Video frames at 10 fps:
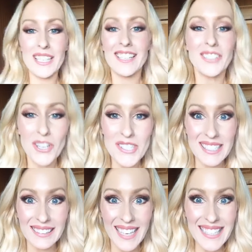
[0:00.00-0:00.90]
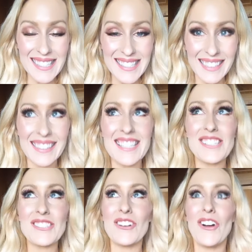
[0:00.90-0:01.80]
And I know Celine's done this
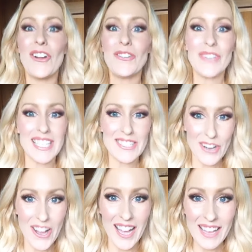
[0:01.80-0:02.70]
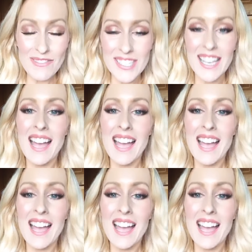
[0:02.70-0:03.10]
so many times,